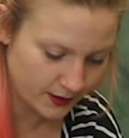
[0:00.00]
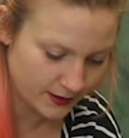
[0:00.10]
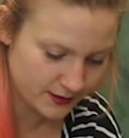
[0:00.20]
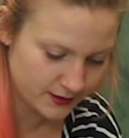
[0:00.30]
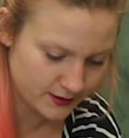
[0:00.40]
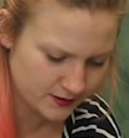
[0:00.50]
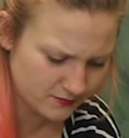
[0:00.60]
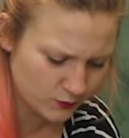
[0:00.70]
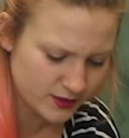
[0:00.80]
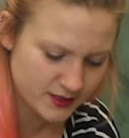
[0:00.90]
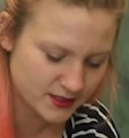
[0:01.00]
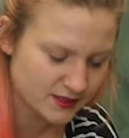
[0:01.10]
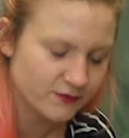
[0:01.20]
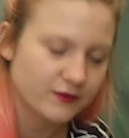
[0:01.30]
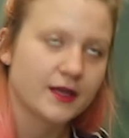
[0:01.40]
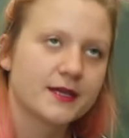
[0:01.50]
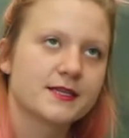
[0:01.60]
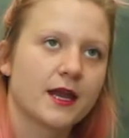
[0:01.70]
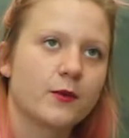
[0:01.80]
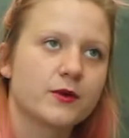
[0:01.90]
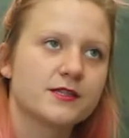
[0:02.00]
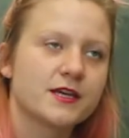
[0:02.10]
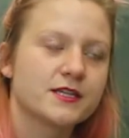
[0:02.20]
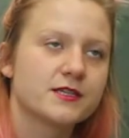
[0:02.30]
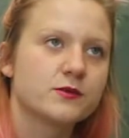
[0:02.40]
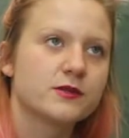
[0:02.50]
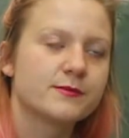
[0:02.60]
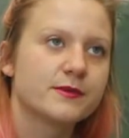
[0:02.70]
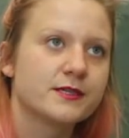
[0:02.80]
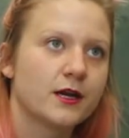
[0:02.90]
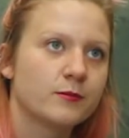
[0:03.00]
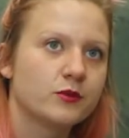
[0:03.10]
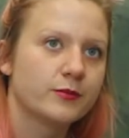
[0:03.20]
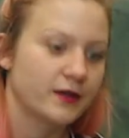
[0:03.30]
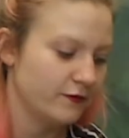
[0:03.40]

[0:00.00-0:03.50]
it doesn't feel like it's getting worse, actually. It's always been terrible, but I